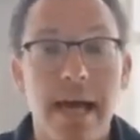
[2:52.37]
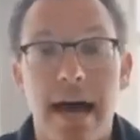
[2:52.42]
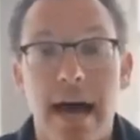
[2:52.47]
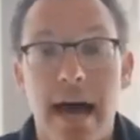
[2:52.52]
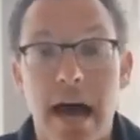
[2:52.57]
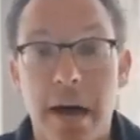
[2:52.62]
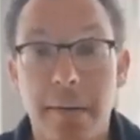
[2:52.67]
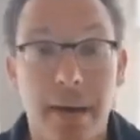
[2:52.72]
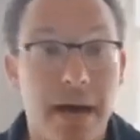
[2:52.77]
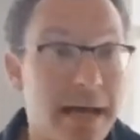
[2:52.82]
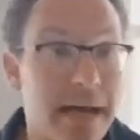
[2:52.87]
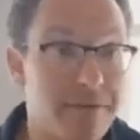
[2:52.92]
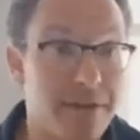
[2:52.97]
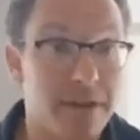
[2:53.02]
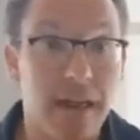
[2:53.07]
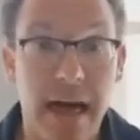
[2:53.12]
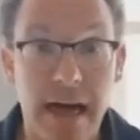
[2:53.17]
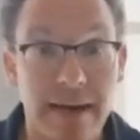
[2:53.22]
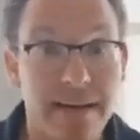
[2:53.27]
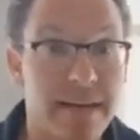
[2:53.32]
I have a
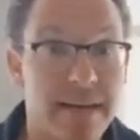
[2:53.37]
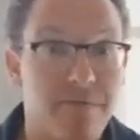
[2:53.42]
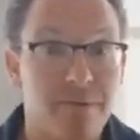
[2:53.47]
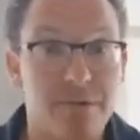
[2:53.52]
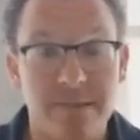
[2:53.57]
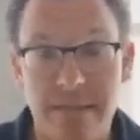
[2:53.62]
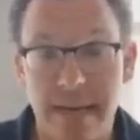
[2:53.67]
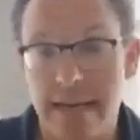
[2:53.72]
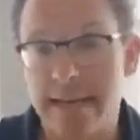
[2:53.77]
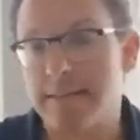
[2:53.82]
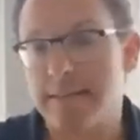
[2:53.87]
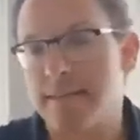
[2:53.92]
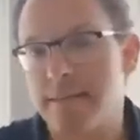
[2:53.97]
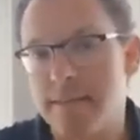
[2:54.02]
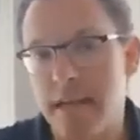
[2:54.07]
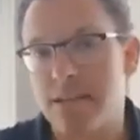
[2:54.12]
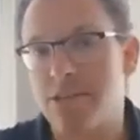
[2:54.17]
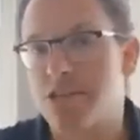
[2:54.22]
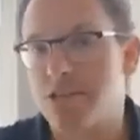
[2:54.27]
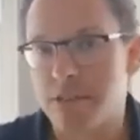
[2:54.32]
lot of different scans. It's
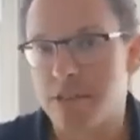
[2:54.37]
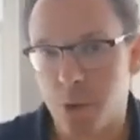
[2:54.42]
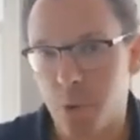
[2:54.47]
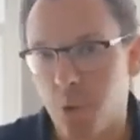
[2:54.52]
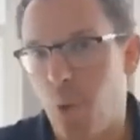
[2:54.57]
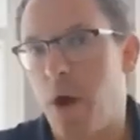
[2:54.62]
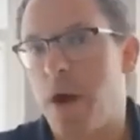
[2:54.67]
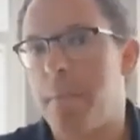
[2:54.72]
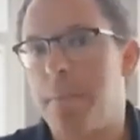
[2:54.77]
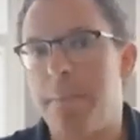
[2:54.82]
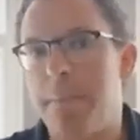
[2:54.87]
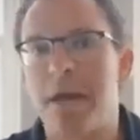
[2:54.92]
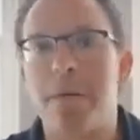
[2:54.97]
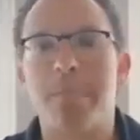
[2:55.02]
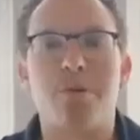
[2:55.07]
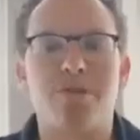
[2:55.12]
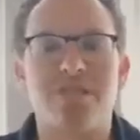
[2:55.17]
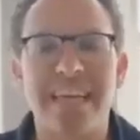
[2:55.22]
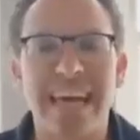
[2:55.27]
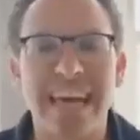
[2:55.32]
not just like one big
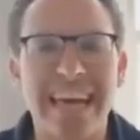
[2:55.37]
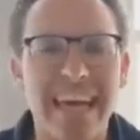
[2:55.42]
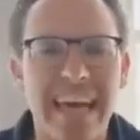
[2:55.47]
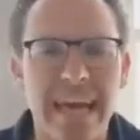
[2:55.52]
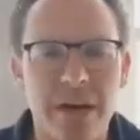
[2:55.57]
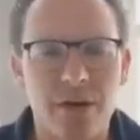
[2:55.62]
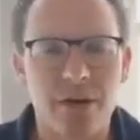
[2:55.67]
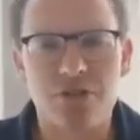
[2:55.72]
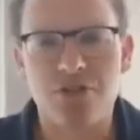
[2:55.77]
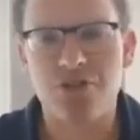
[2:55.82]
percent gainer.